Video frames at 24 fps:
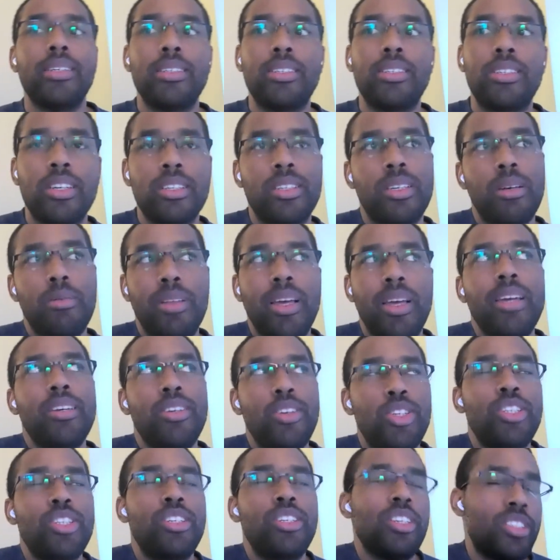It's just something like
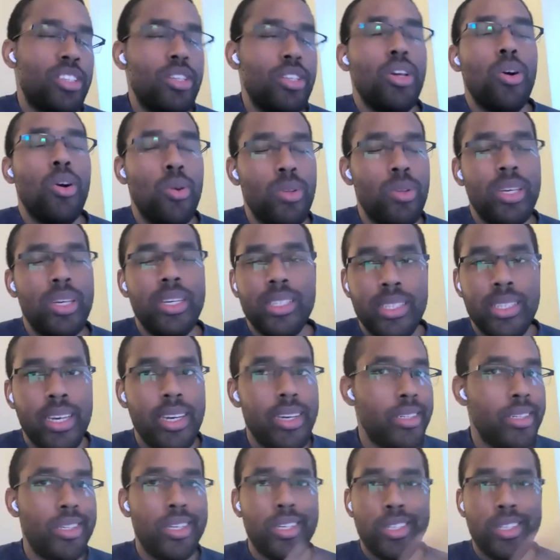you should just know these things.